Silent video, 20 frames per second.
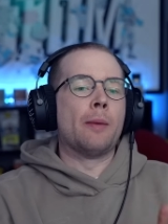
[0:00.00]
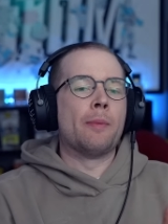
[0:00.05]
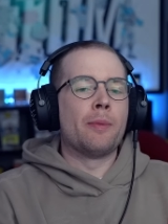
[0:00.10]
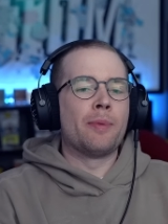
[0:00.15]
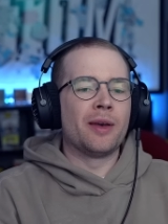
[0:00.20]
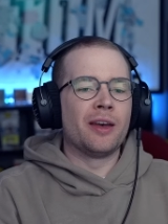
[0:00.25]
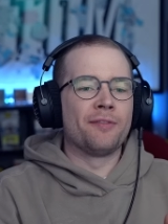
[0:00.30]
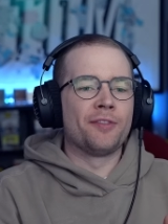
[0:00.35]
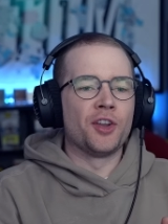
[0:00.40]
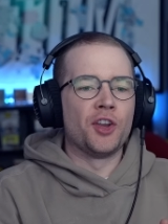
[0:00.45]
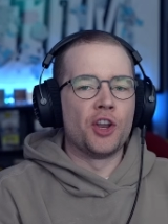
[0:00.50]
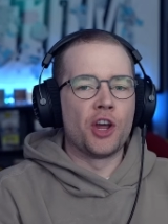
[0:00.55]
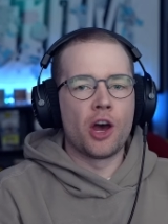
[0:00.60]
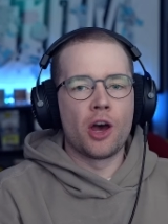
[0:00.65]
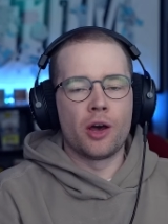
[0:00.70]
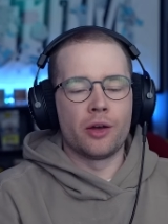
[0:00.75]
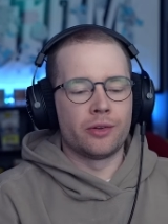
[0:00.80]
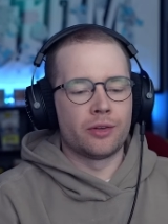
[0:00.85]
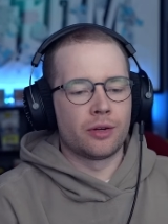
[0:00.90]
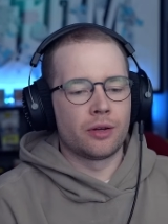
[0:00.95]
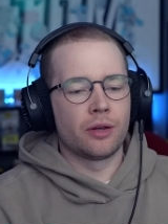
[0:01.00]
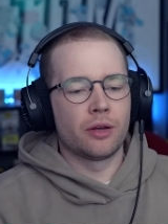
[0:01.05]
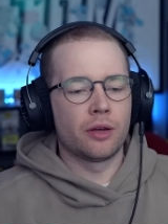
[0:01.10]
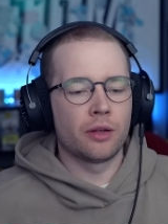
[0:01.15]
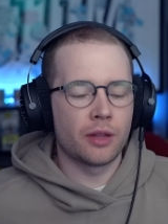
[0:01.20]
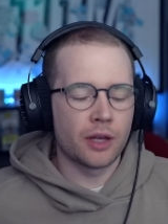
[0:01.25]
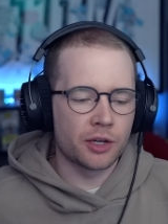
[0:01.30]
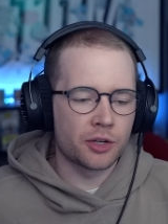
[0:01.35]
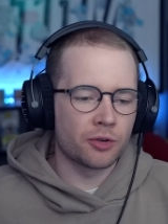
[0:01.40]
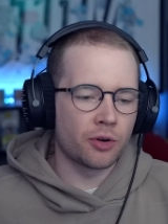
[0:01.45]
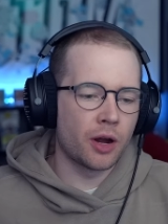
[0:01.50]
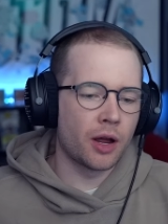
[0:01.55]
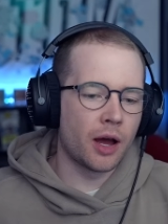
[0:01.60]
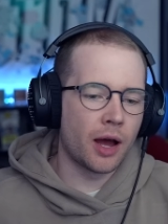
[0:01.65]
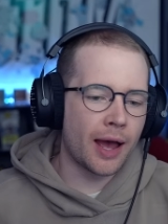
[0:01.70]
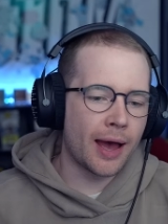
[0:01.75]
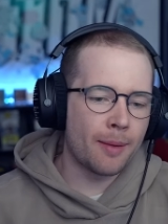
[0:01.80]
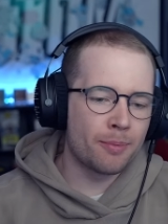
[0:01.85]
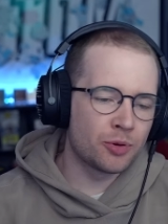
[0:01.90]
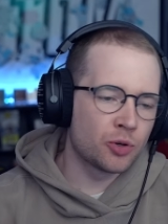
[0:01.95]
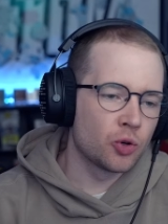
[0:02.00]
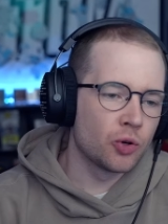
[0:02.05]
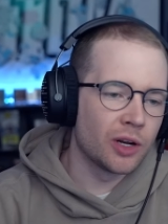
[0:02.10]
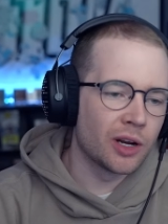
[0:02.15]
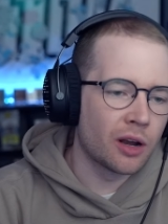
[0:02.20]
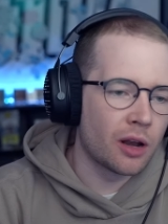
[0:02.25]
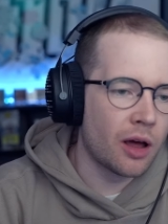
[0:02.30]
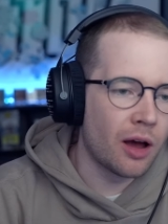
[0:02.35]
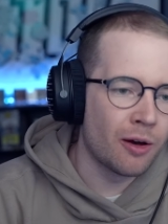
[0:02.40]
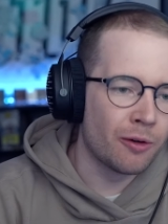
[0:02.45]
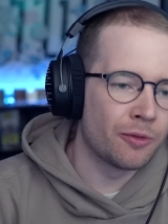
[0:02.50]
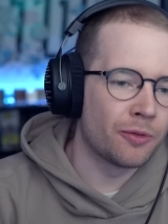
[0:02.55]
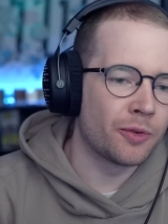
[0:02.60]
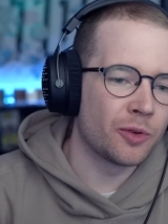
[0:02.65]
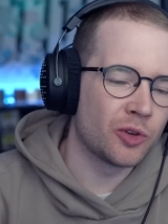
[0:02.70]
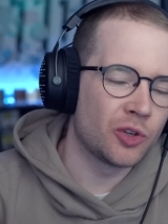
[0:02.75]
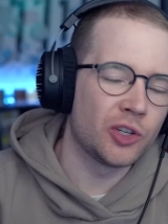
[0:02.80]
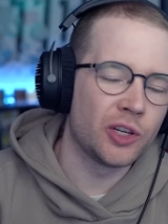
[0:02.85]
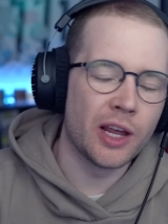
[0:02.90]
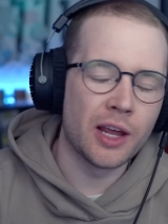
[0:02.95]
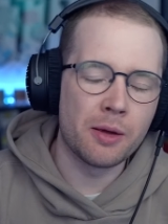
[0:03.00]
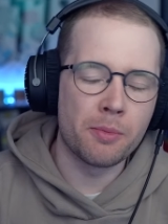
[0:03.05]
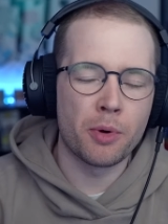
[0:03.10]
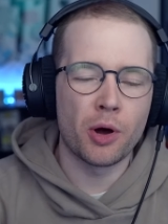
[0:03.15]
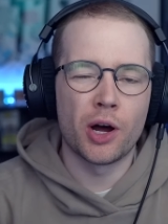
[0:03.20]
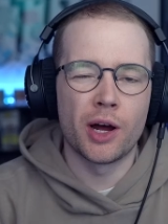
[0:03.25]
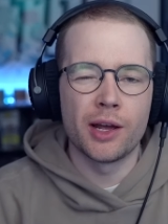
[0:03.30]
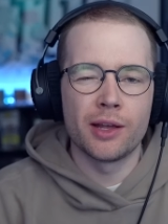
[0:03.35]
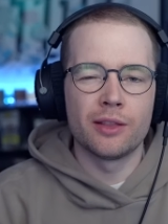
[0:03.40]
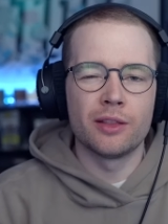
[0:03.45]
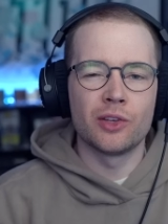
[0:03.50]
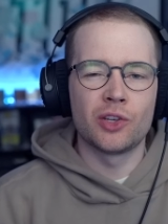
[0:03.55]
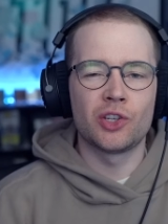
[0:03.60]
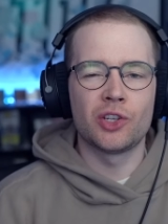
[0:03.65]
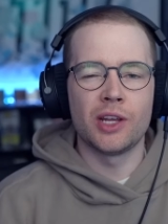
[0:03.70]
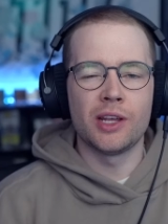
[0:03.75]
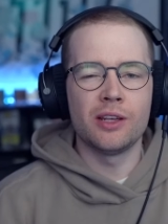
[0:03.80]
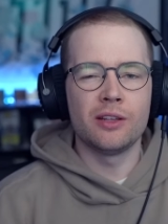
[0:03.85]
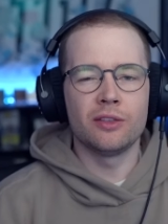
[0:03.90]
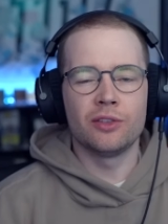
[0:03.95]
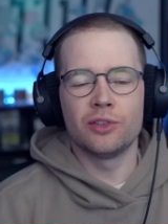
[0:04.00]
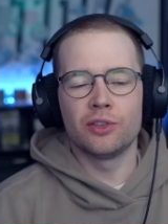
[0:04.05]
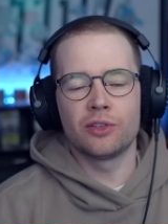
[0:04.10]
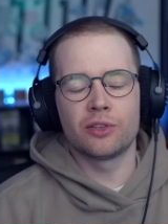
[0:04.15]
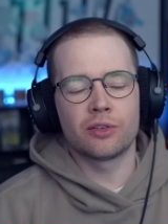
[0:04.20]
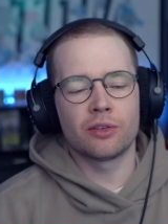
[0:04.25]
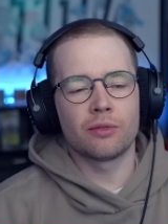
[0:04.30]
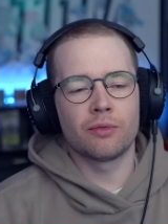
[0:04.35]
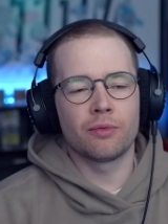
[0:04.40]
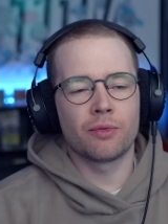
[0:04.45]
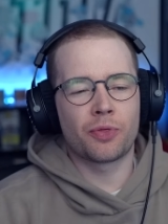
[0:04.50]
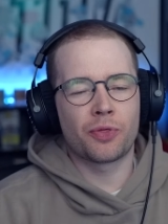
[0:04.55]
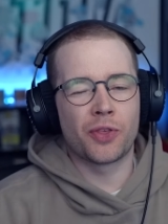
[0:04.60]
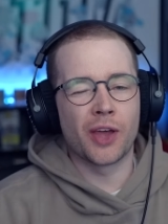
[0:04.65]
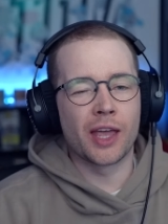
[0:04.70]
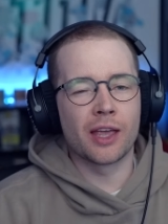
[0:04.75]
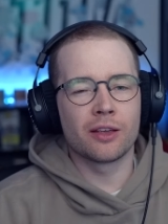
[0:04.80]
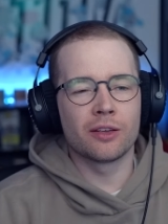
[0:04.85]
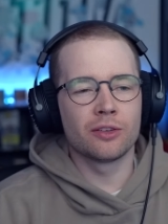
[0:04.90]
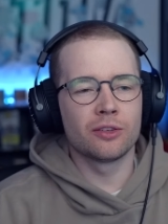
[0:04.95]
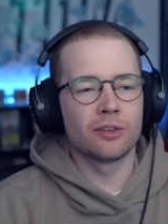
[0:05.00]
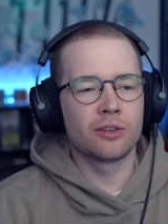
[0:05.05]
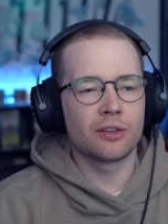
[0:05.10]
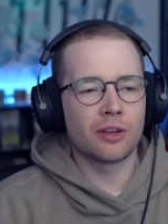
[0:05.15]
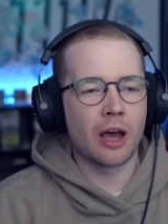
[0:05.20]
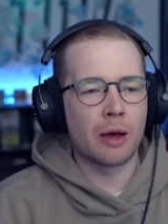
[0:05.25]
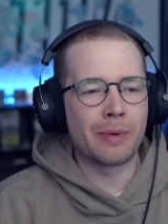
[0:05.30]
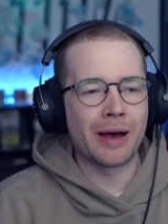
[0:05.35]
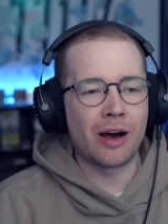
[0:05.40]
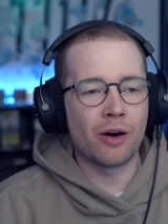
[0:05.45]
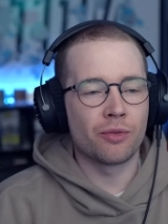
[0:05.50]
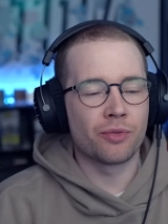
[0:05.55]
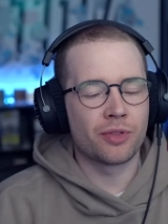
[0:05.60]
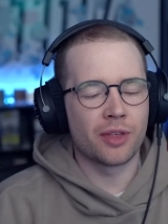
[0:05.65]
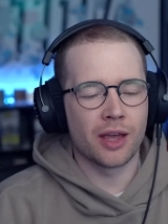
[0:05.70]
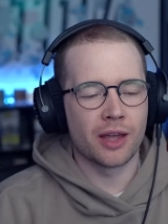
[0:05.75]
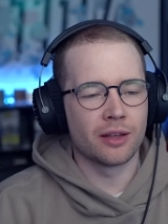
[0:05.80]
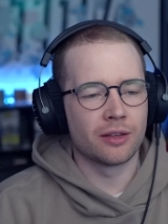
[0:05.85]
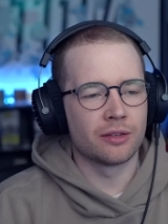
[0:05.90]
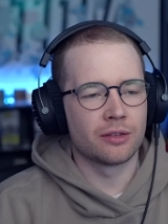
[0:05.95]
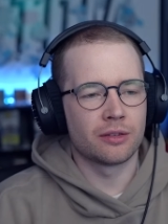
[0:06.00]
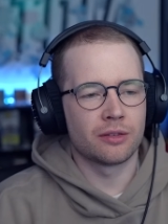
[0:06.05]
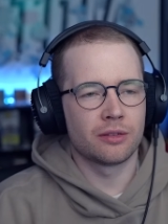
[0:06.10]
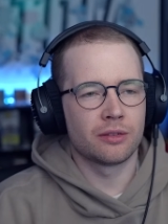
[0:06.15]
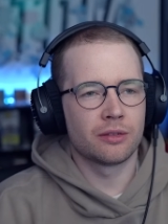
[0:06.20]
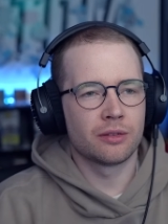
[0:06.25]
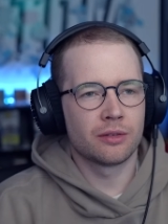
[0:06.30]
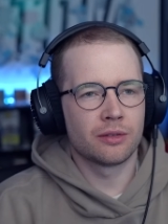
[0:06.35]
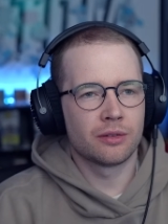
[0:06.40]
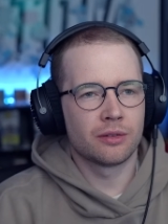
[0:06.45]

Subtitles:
I'm a bit of a nerd. That's right. I absolutely love seeing behind the scenes things about things.